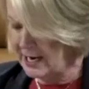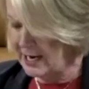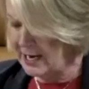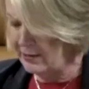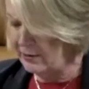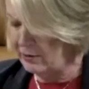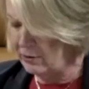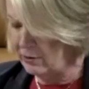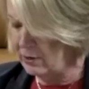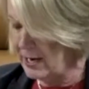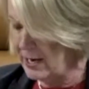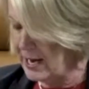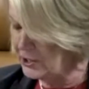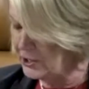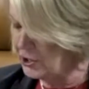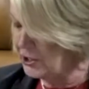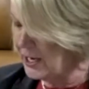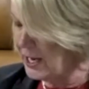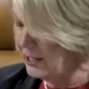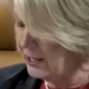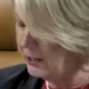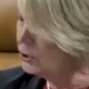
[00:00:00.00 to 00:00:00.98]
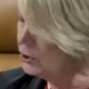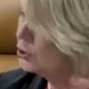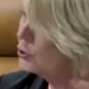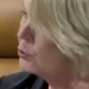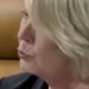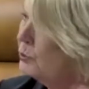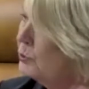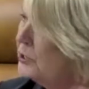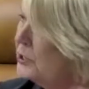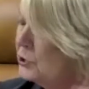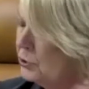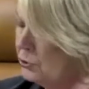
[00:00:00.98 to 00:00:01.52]
By bringing together
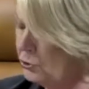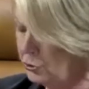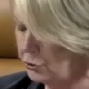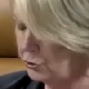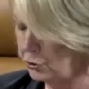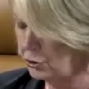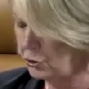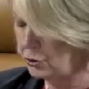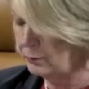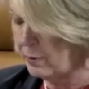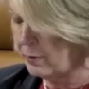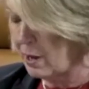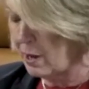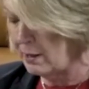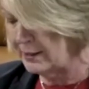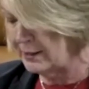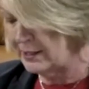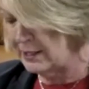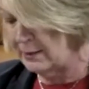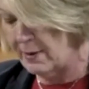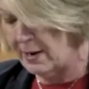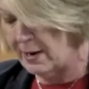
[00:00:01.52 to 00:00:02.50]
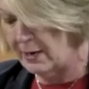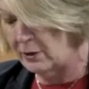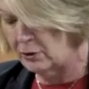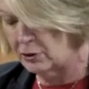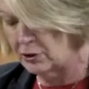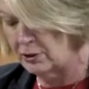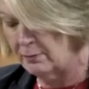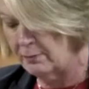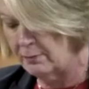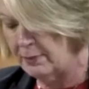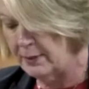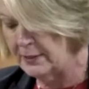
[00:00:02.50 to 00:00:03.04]
educators, researchers,
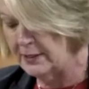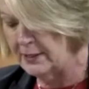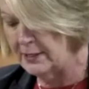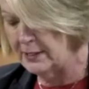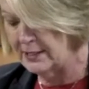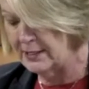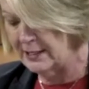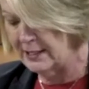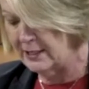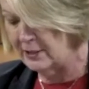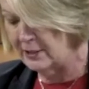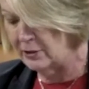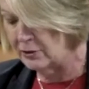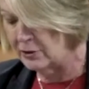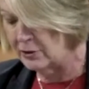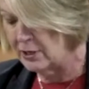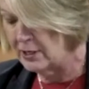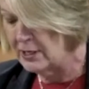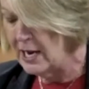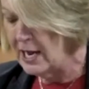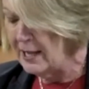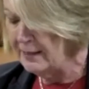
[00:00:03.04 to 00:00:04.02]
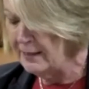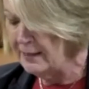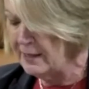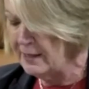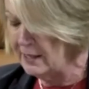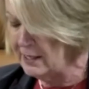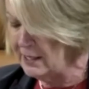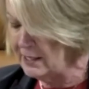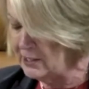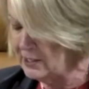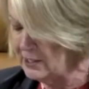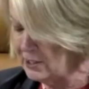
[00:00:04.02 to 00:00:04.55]
policymakers, and business
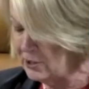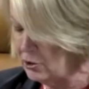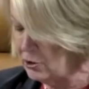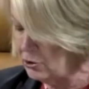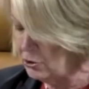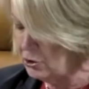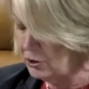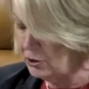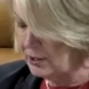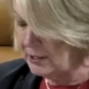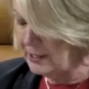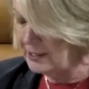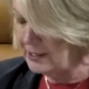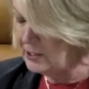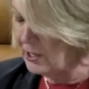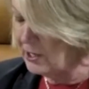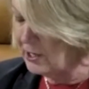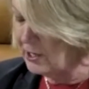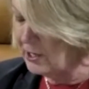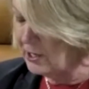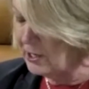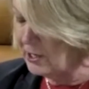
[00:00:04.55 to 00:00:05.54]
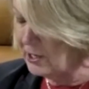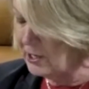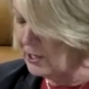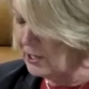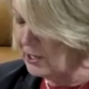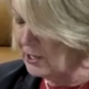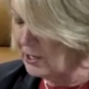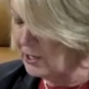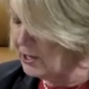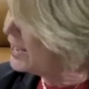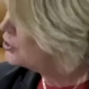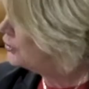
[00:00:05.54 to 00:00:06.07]
leaders, the
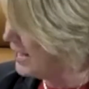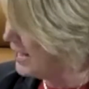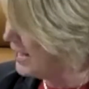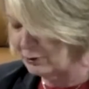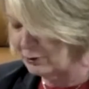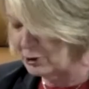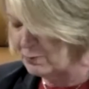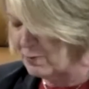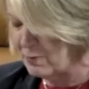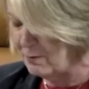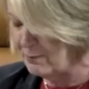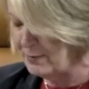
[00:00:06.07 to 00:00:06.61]
International